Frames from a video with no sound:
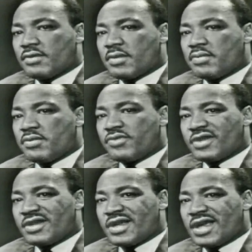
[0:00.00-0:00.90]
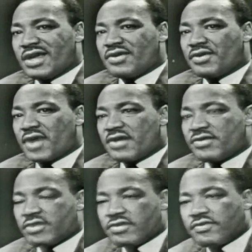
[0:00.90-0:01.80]
right? If some of them
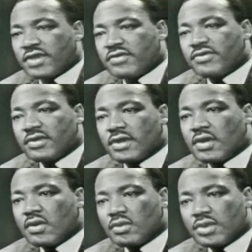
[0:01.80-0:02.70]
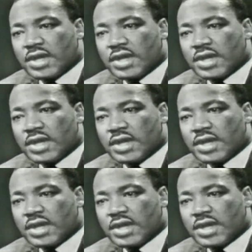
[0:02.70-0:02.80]
can, all of them can. But